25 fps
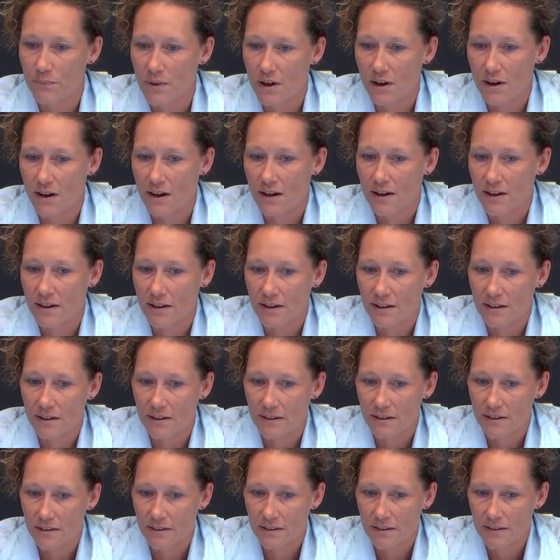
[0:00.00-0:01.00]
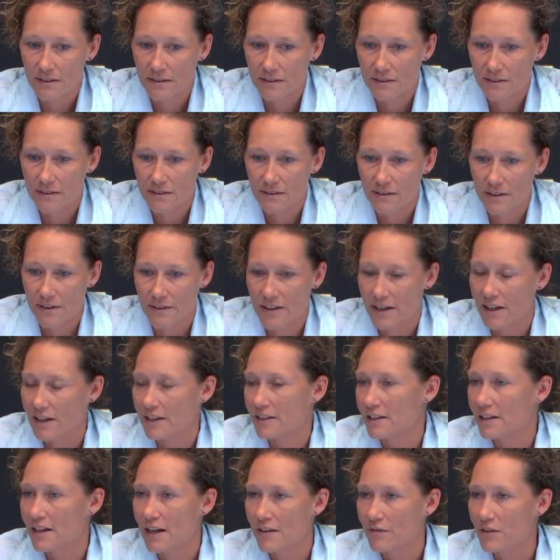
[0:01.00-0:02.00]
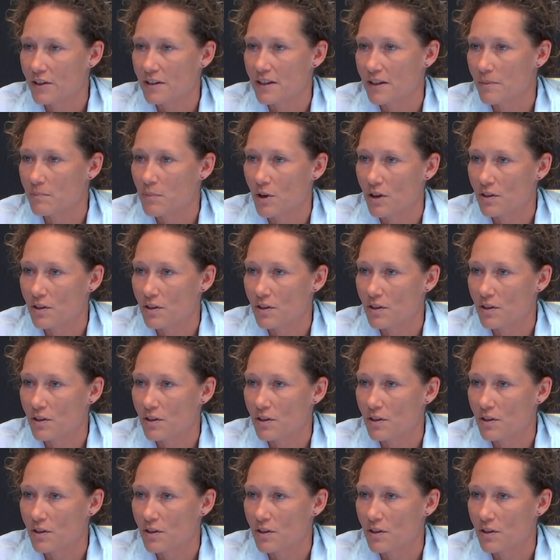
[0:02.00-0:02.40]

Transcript: I think I did everything